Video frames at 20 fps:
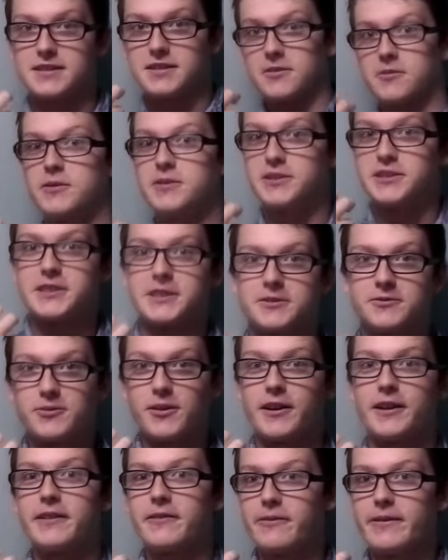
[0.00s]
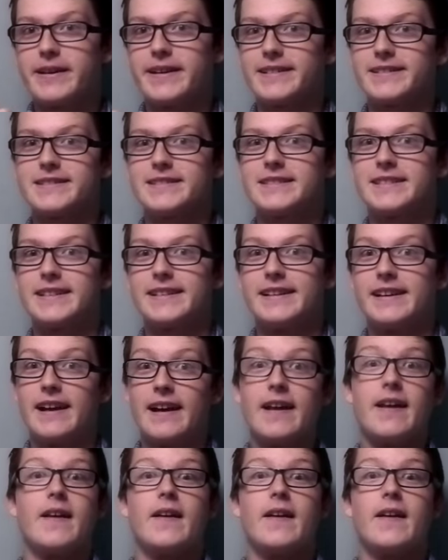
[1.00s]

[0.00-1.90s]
so when she's running, we can see